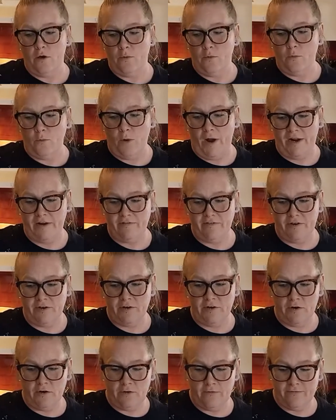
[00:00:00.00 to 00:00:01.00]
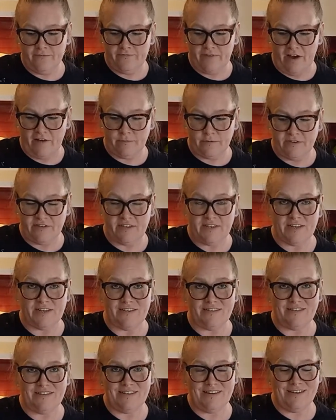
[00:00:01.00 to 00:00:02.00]
white vinegar, 5%
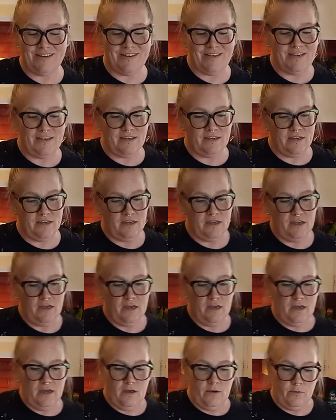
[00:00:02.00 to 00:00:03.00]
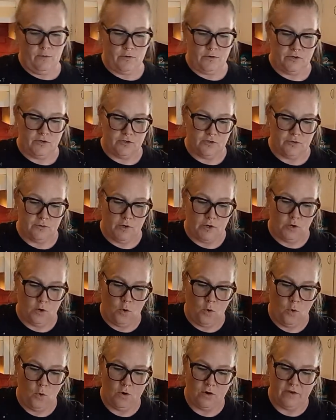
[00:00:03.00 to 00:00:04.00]
acidity. We're going to do
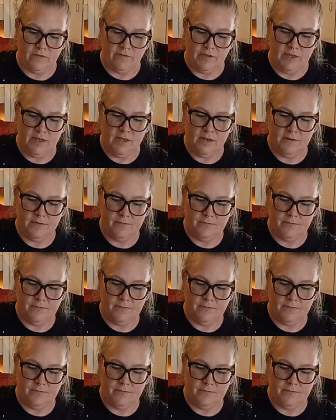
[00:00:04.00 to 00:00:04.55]
1/4 of it.